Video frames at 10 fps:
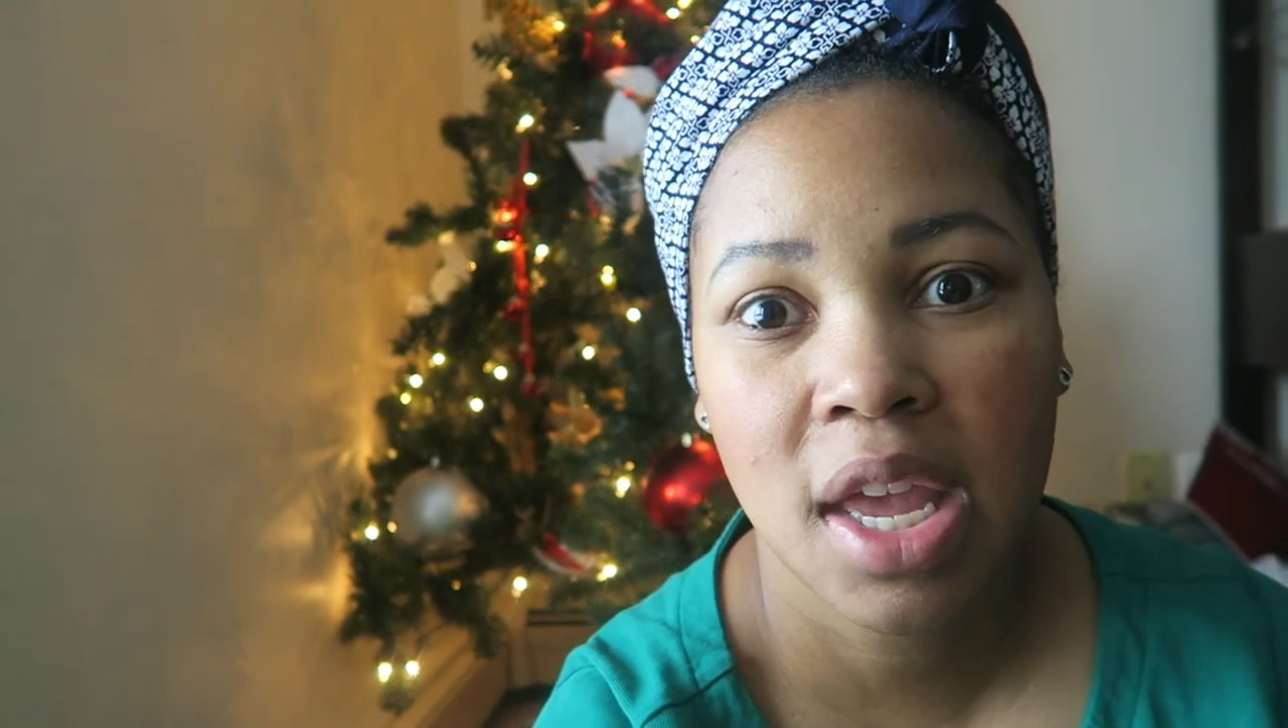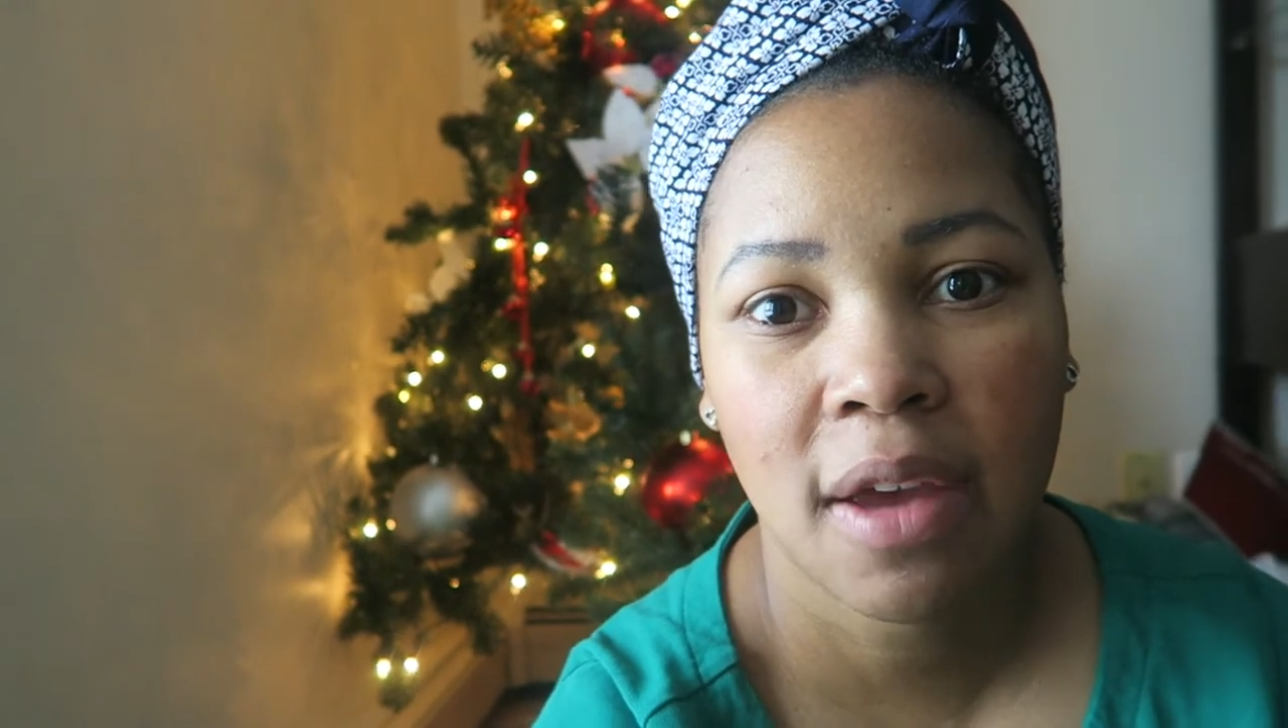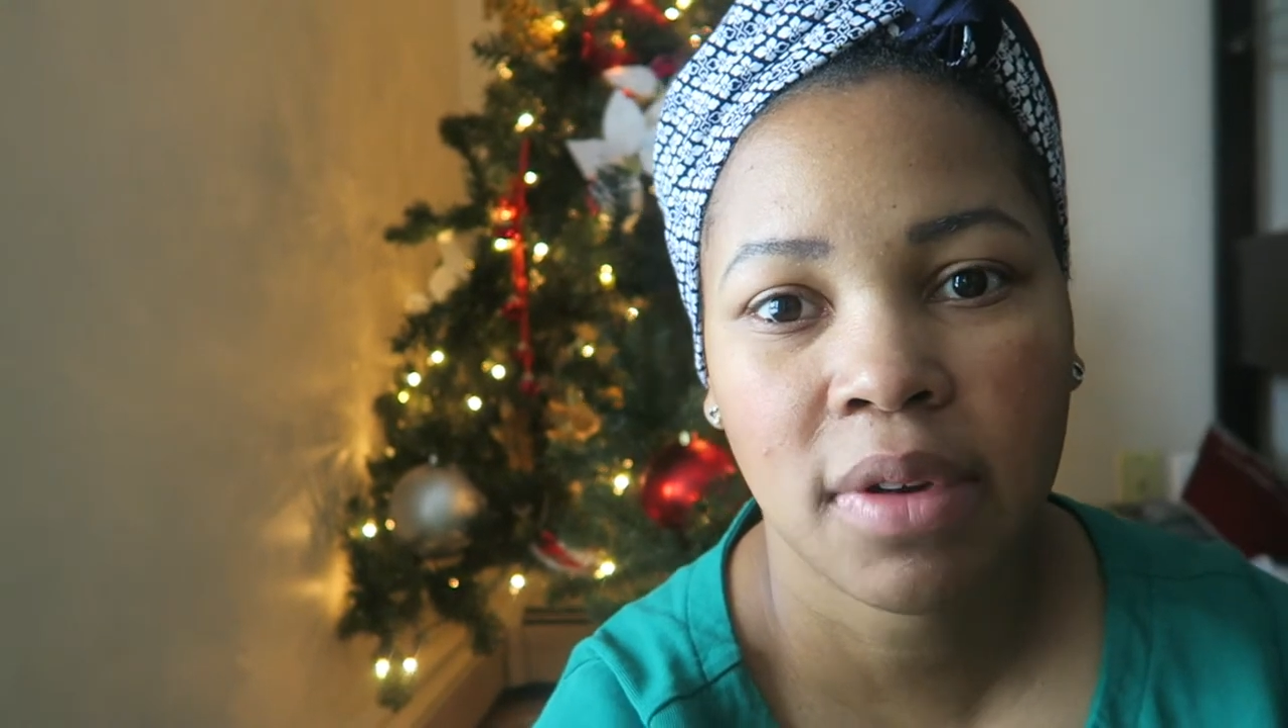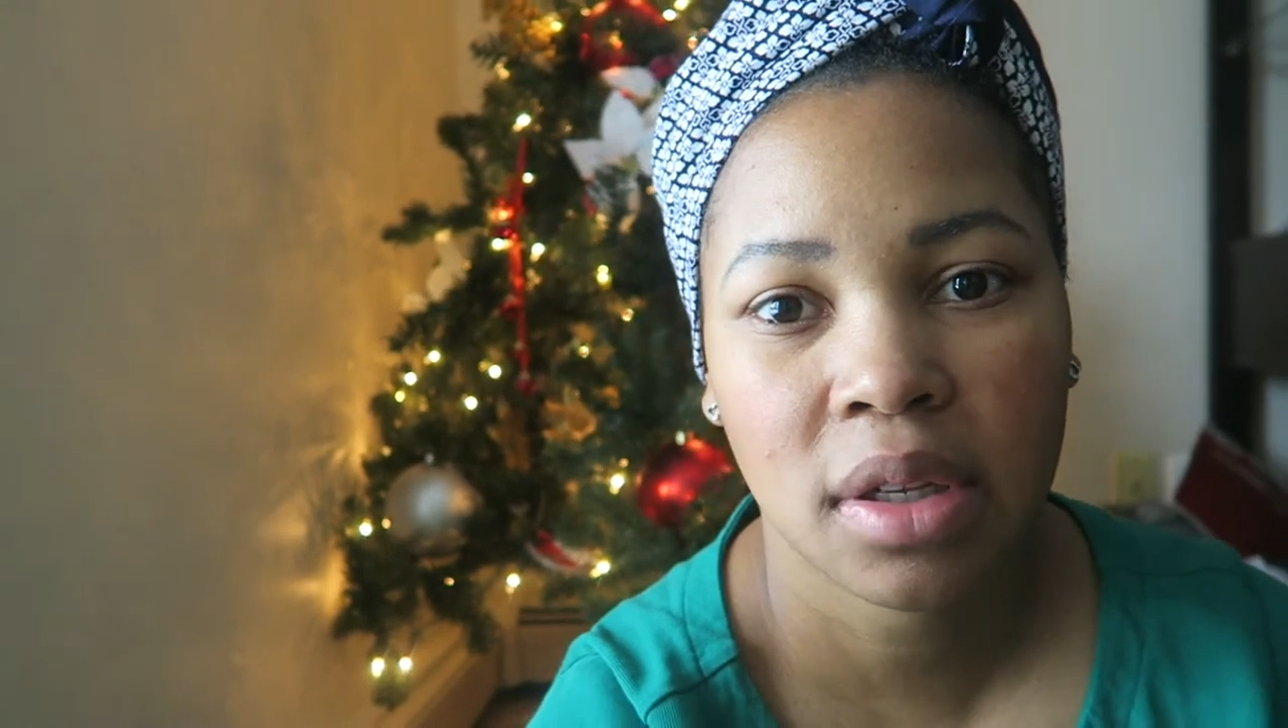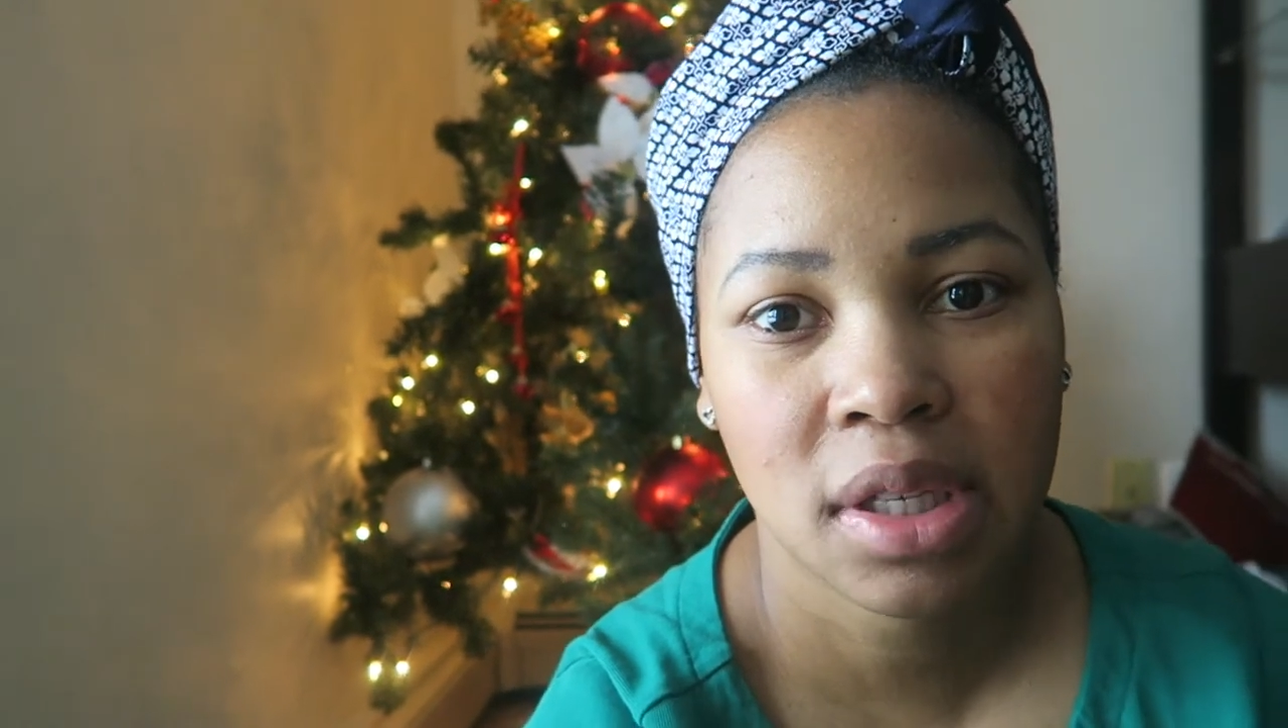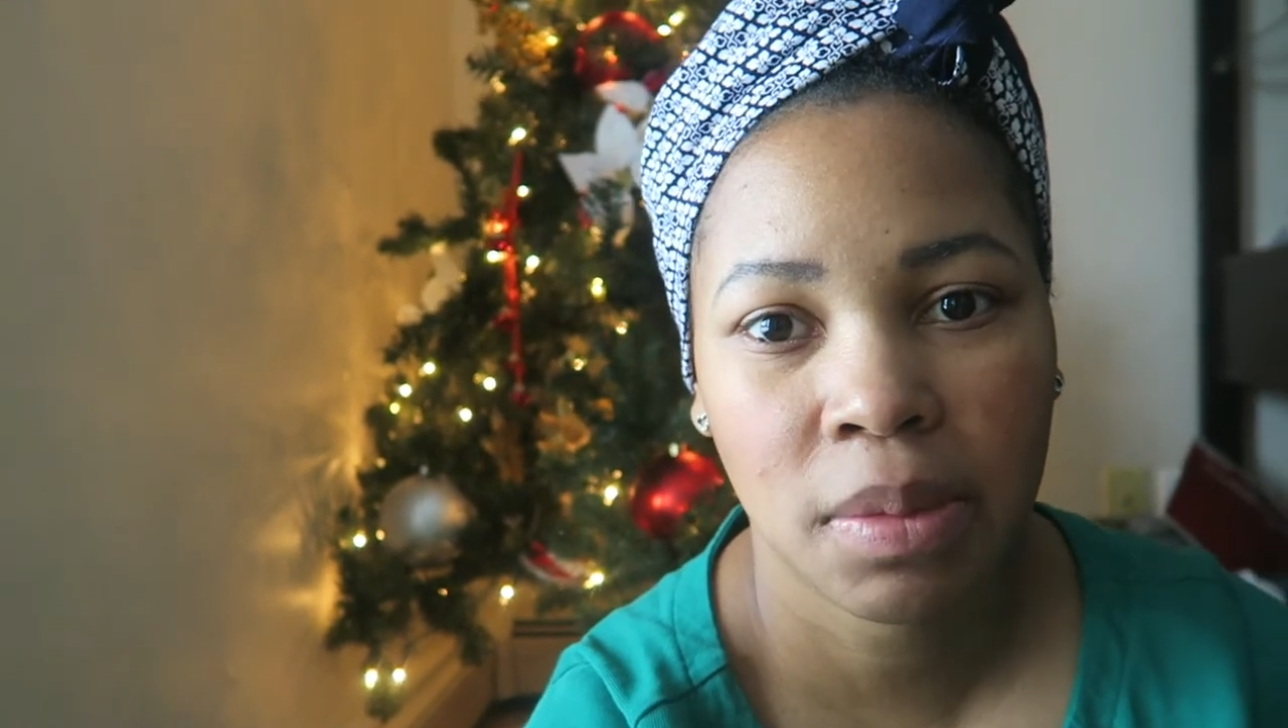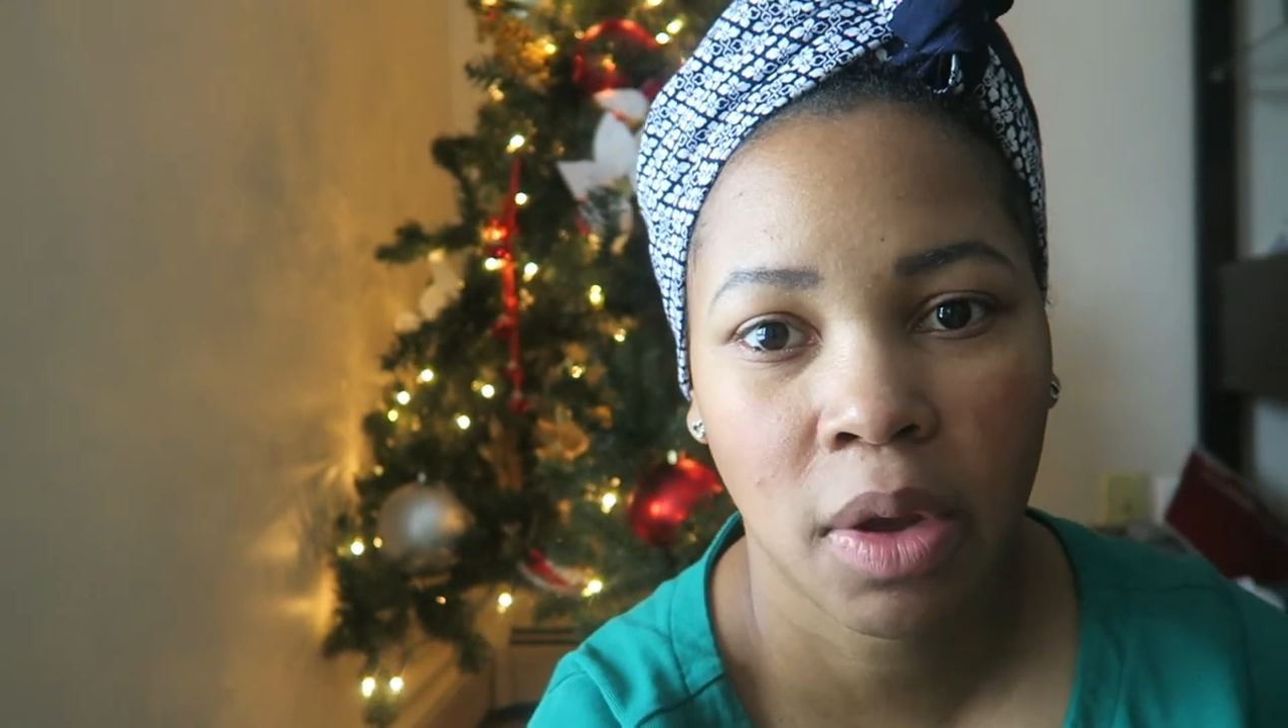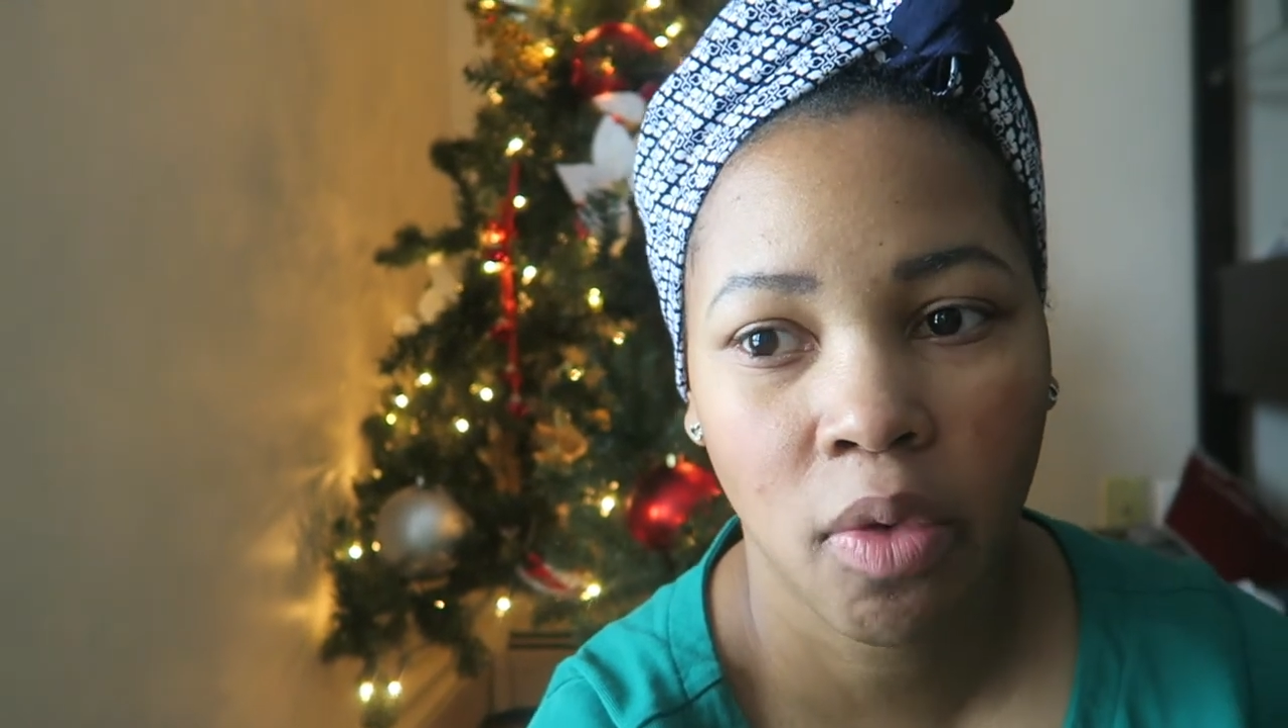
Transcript: they have done something